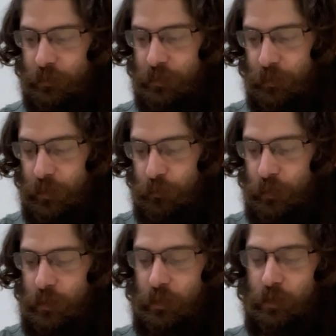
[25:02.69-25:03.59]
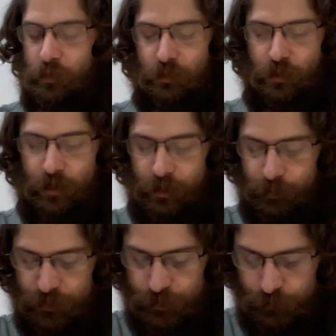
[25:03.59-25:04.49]
So you
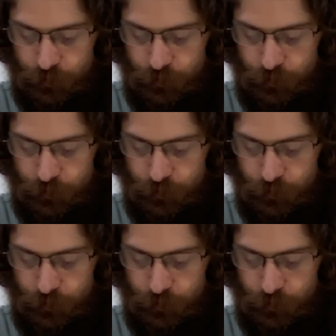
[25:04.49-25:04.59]
dollop some